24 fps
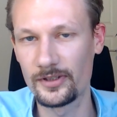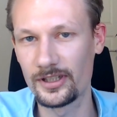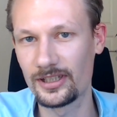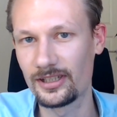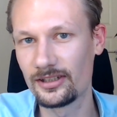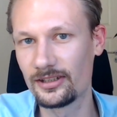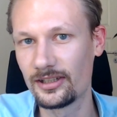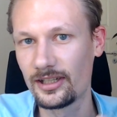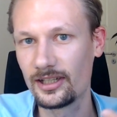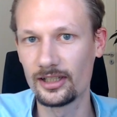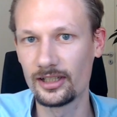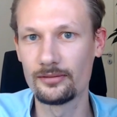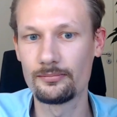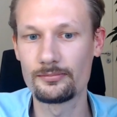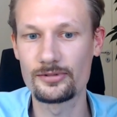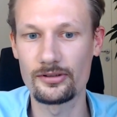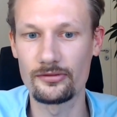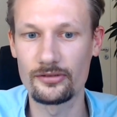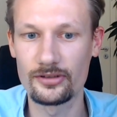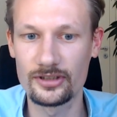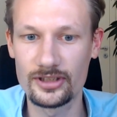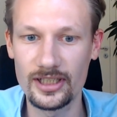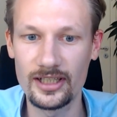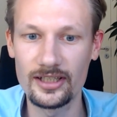They can help
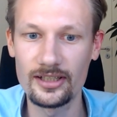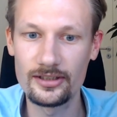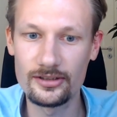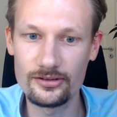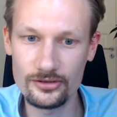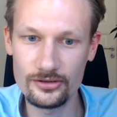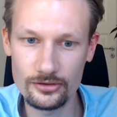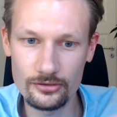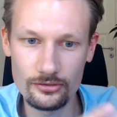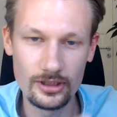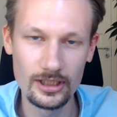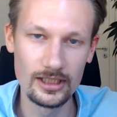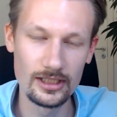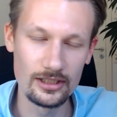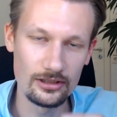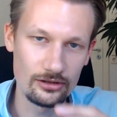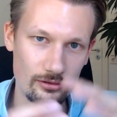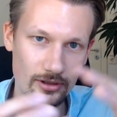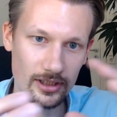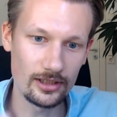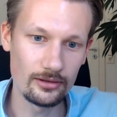sort of guide you to